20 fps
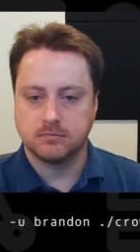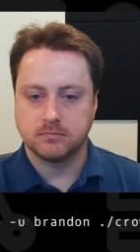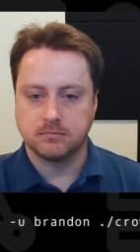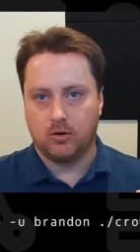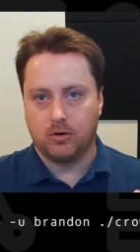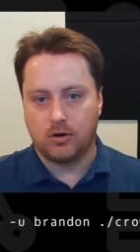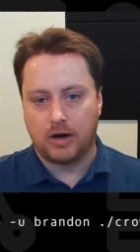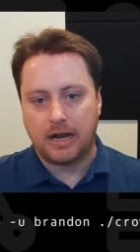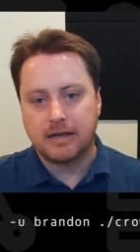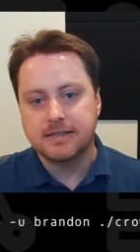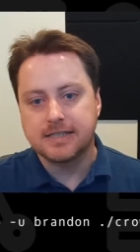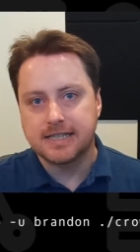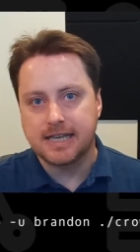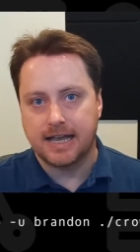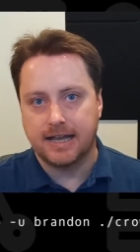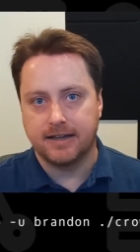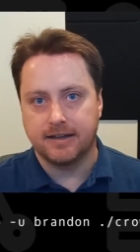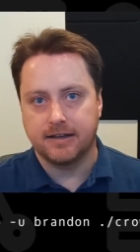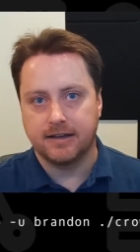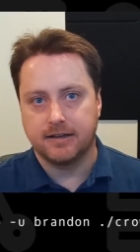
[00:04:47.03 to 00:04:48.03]

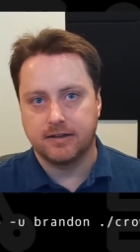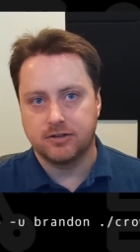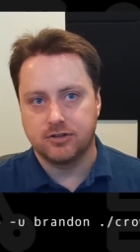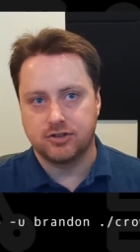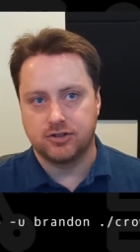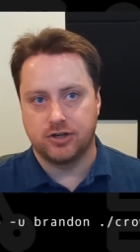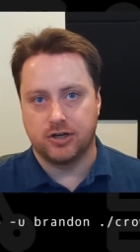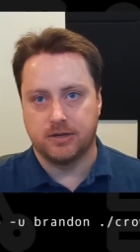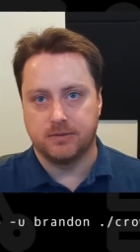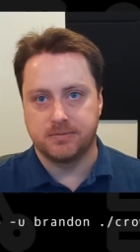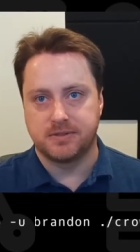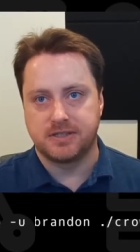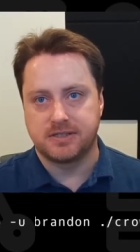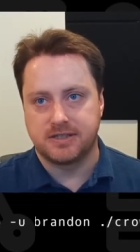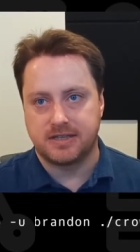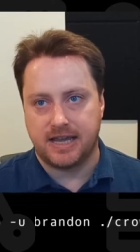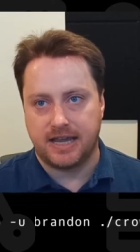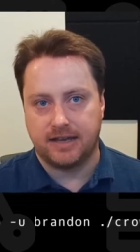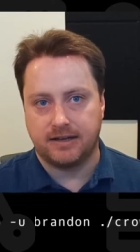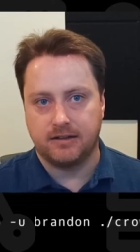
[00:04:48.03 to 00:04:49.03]
CrowdSec ships
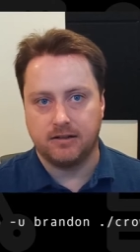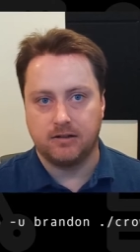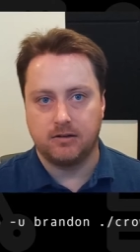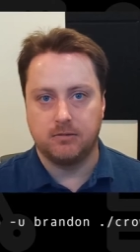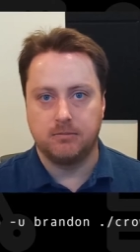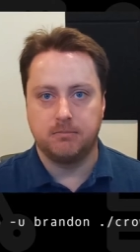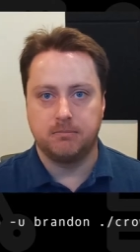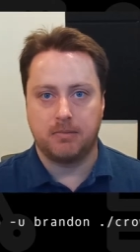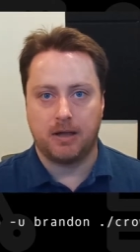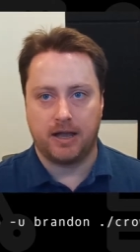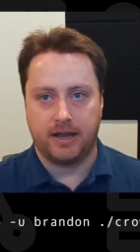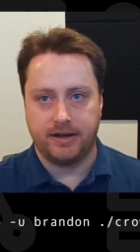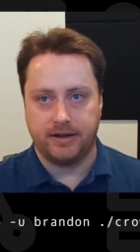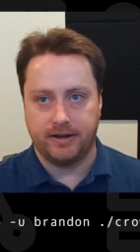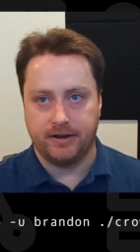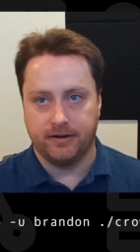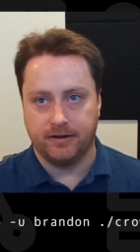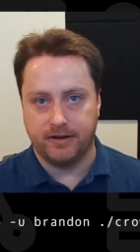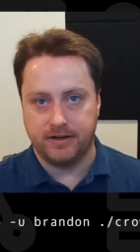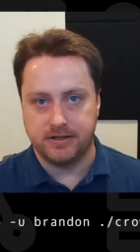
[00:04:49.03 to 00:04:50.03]
standalone
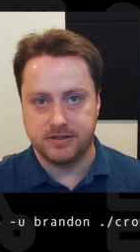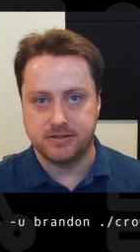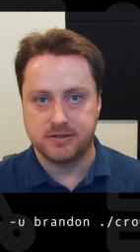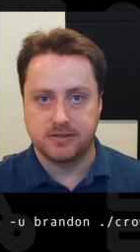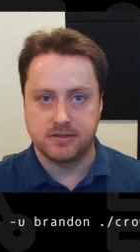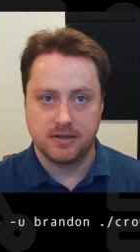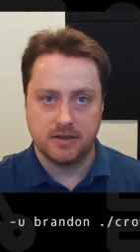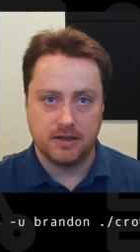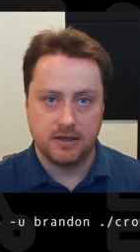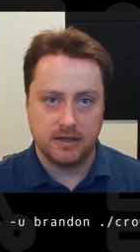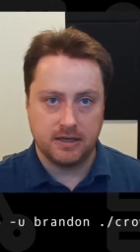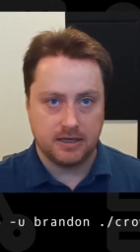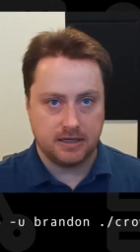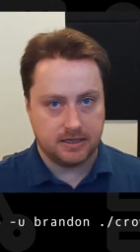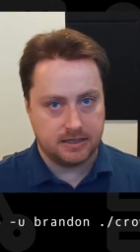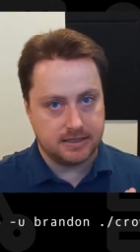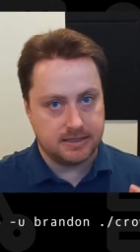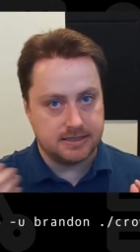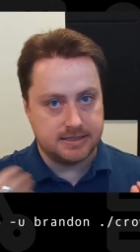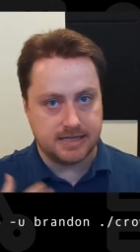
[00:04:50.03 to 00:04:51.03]
binaries
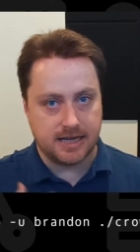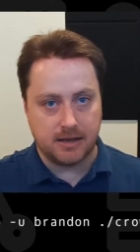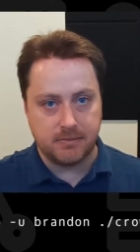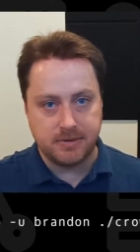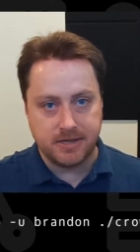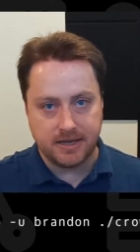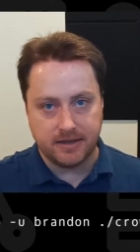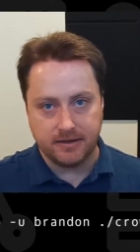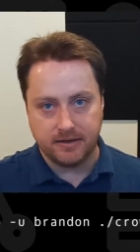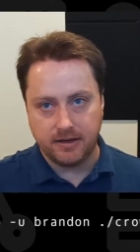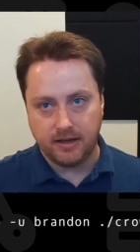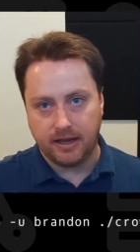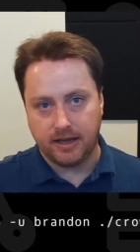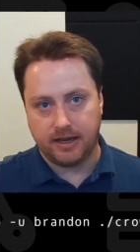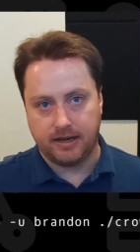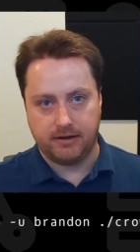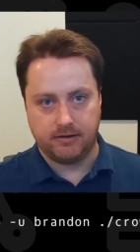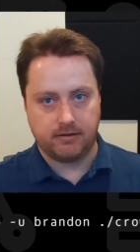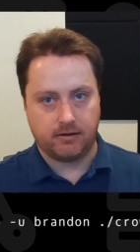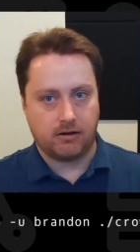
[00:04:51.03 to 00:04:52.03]
Debian
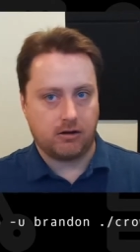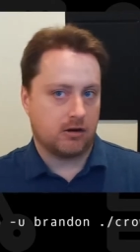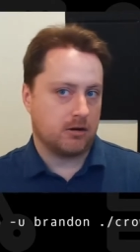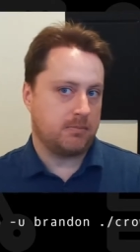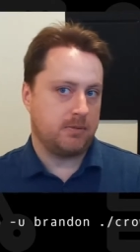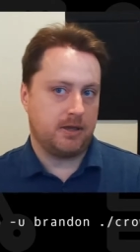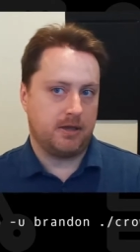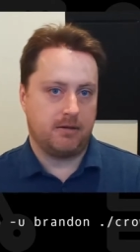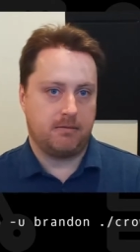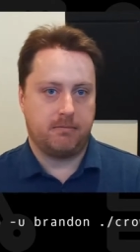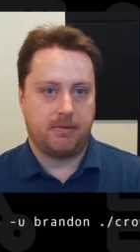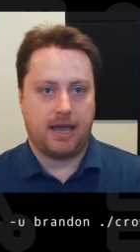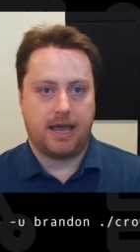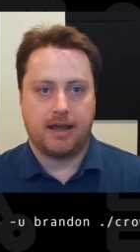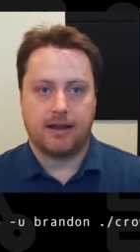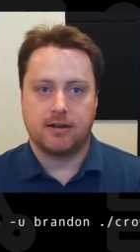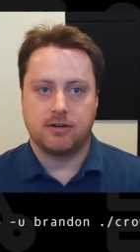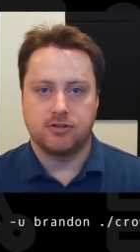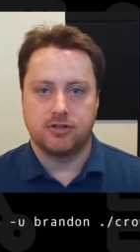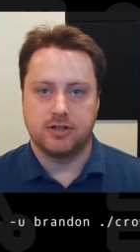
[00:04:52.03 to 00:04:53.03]
and RPM
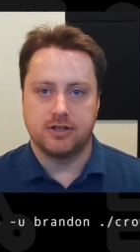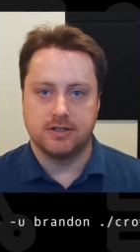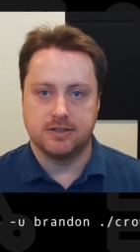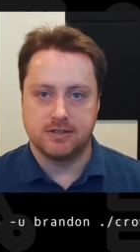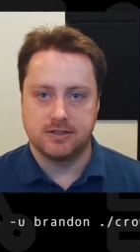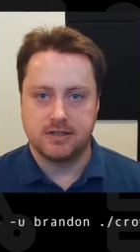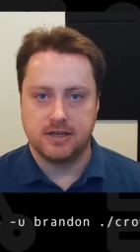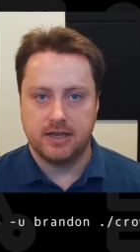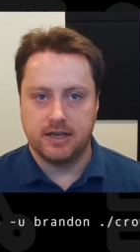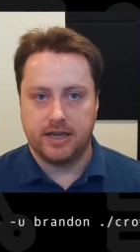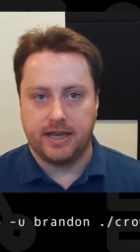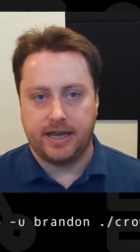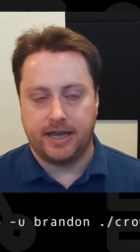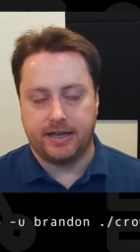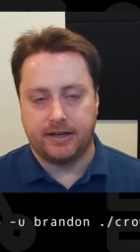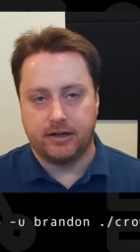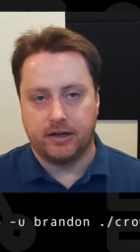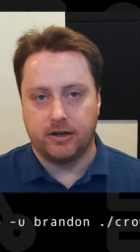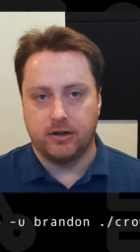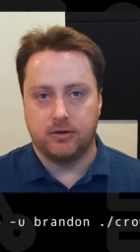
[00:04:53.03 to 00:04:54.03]
packages,
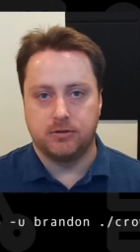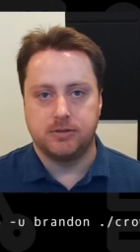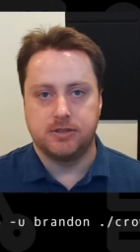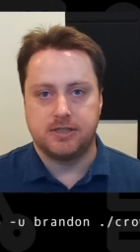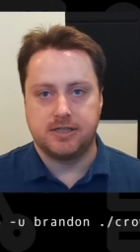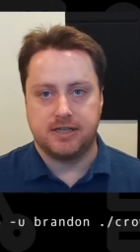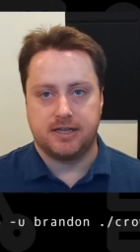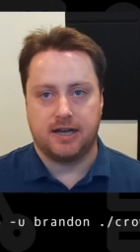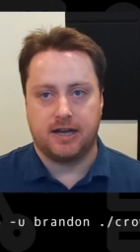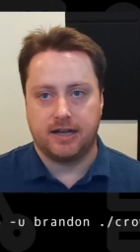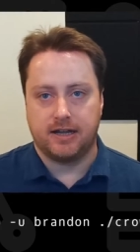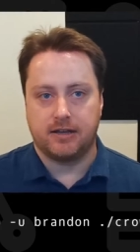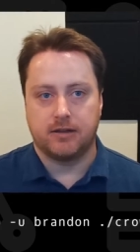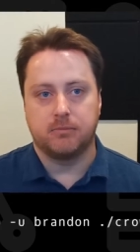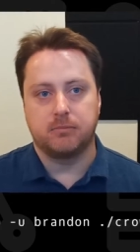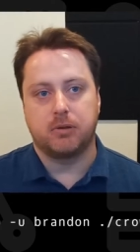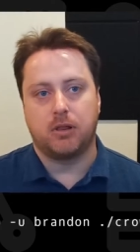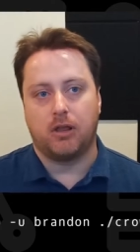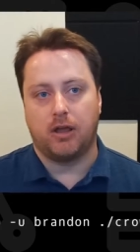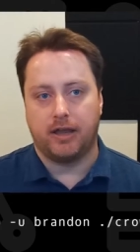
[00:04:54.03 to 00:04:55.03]
and OCI
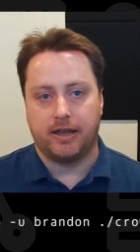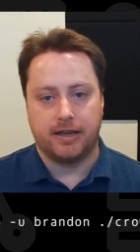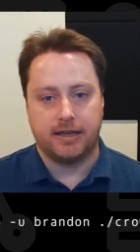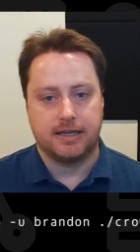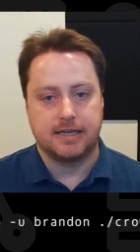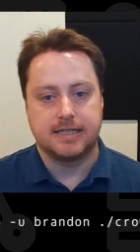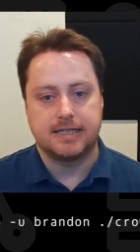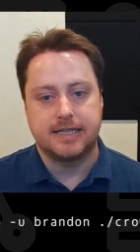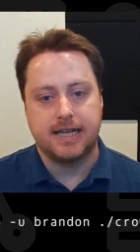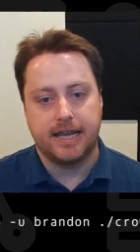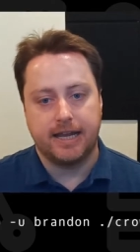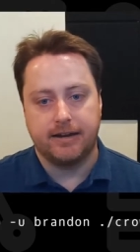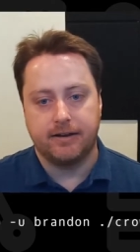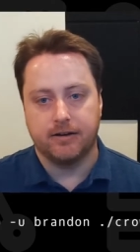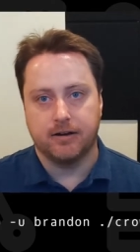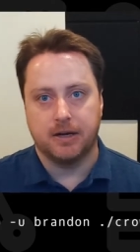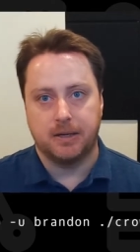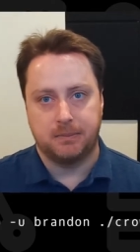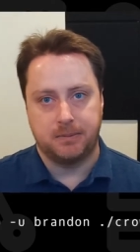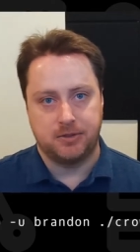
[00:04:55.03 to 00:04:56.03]
compliant
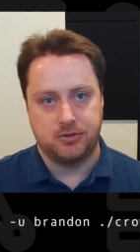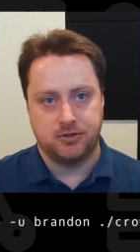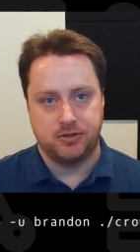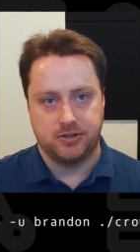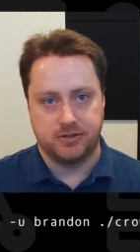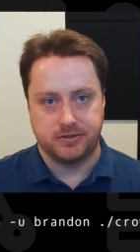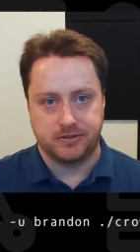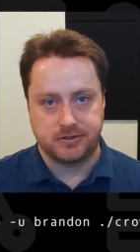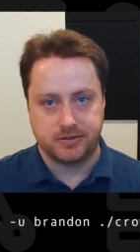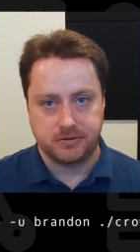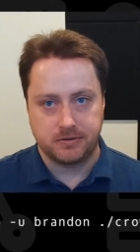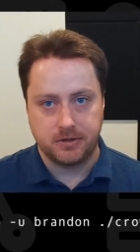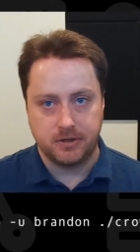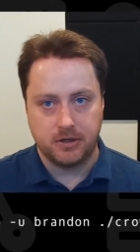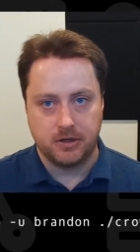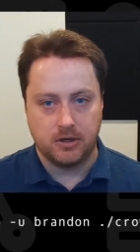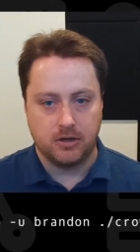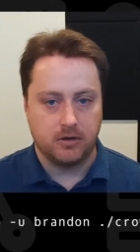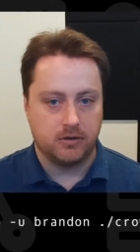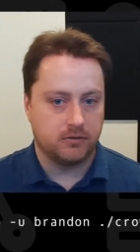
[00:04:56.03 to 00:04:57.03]
container images
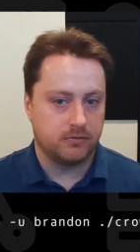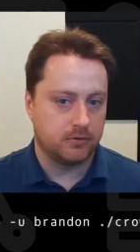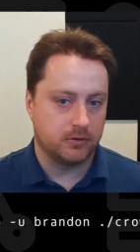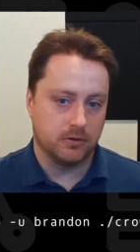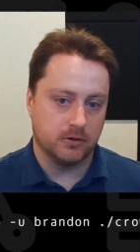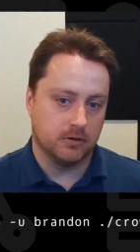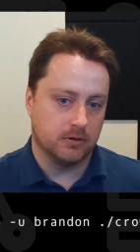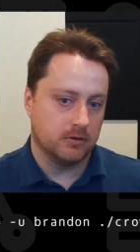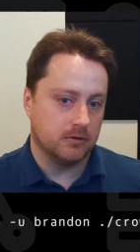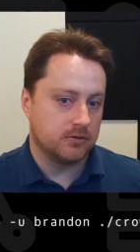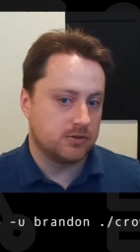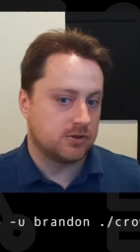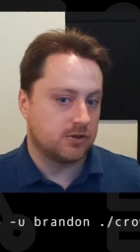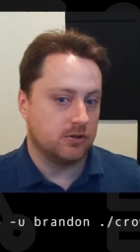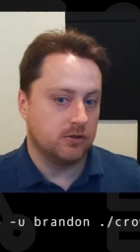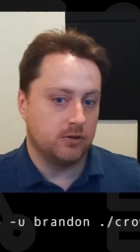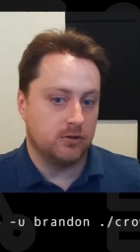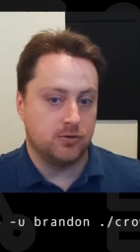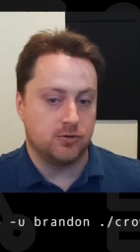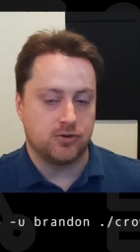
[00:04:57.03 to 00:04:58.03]
for
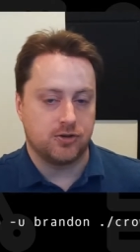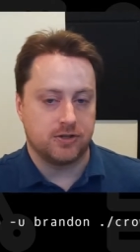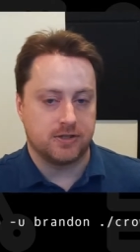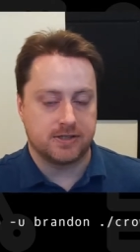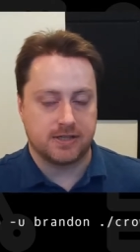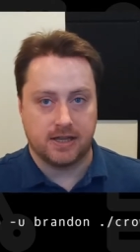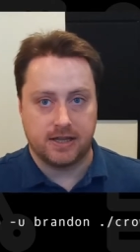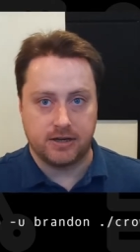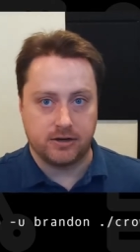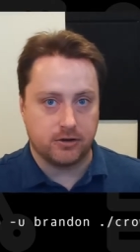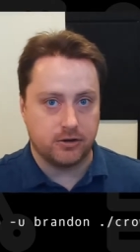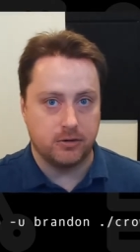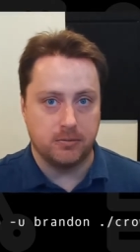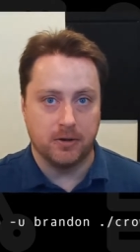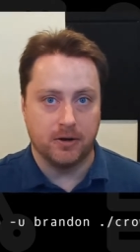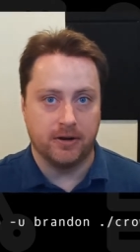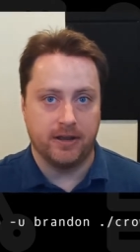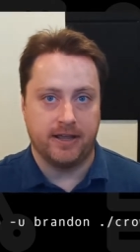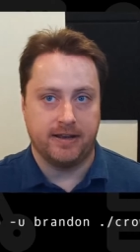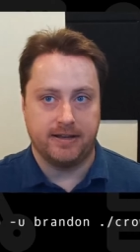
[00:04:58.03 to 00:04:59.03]
solutions like
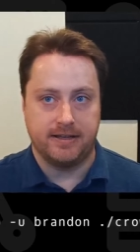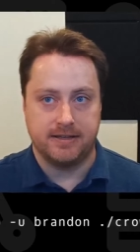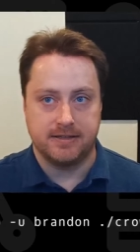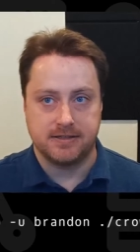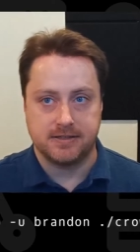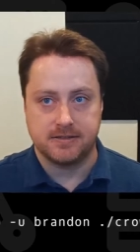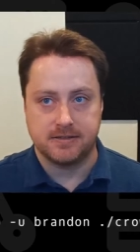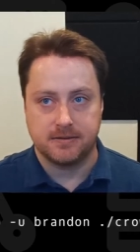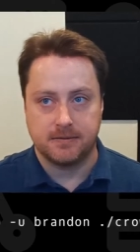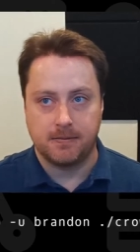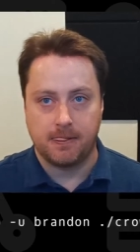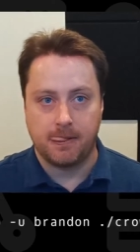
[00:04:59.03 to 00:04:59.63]
Kubernetes.